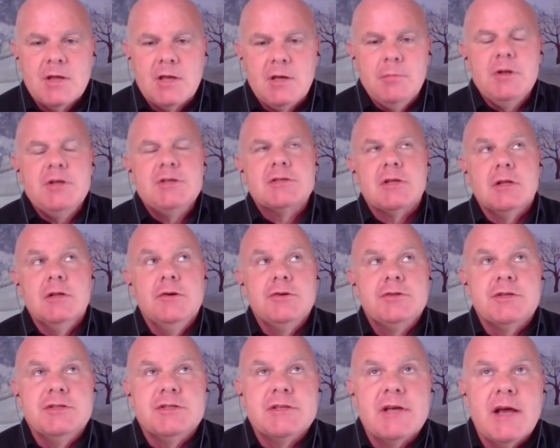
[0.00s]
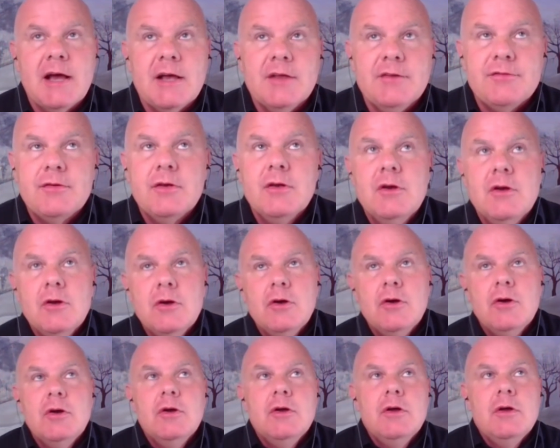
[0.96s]
Community Solutions has
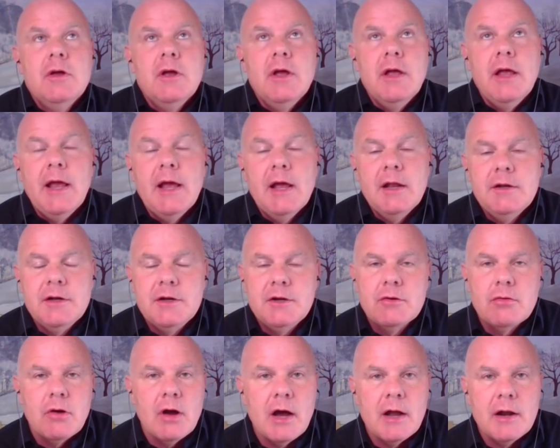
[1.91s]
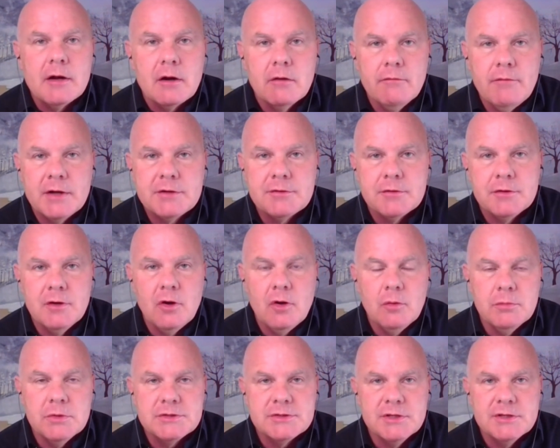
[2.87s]
ended chronic or veteran
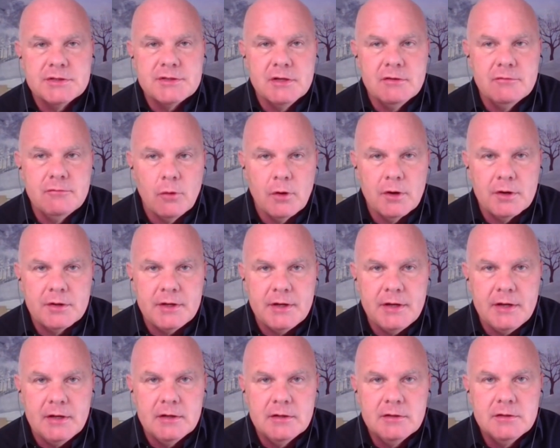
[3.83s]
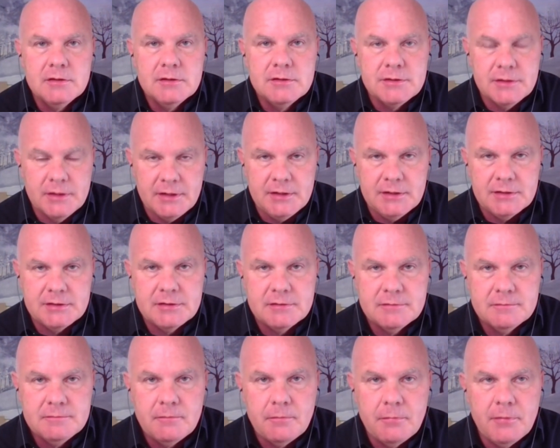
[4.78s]
homelessness in 14 cities.
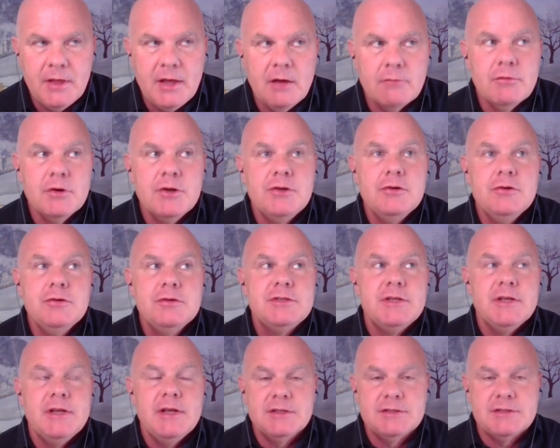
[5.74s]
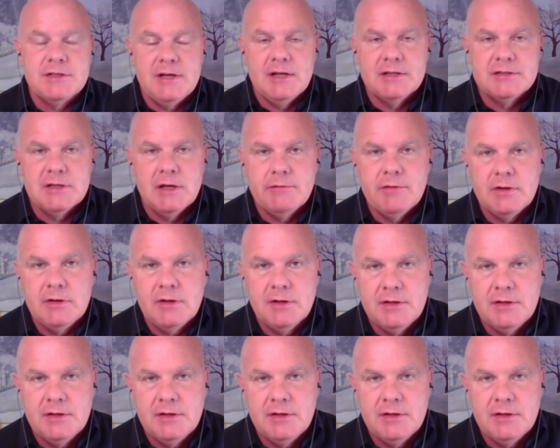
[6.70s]
They have reduced the incidence of it